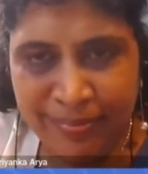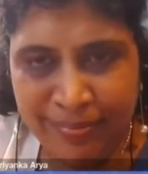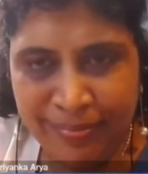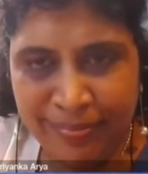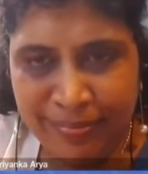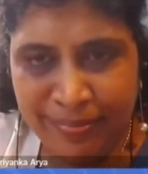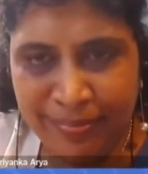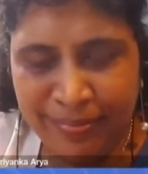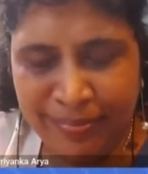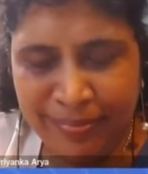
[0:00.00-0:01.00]

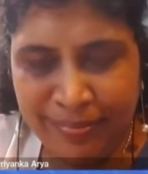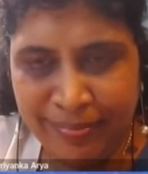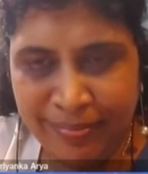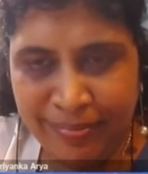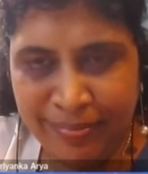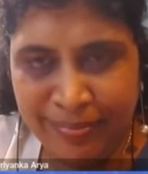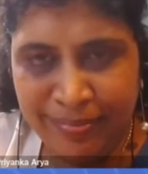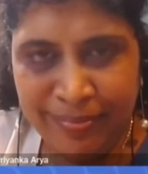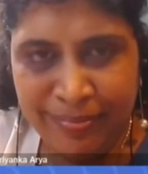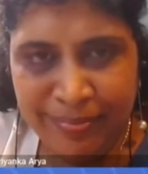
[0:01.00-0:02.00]

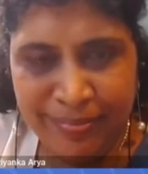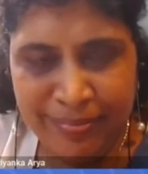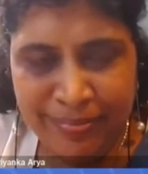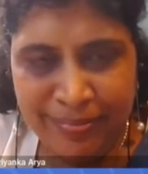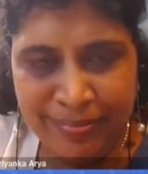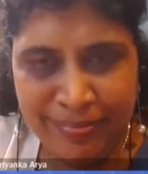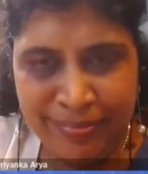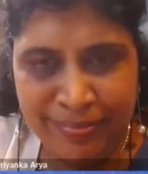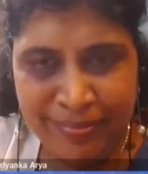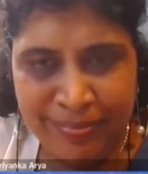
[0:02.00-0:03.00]

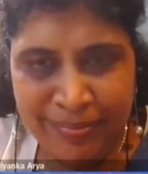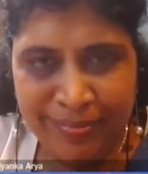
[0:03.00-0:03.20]
No words are spoken by the person on screen.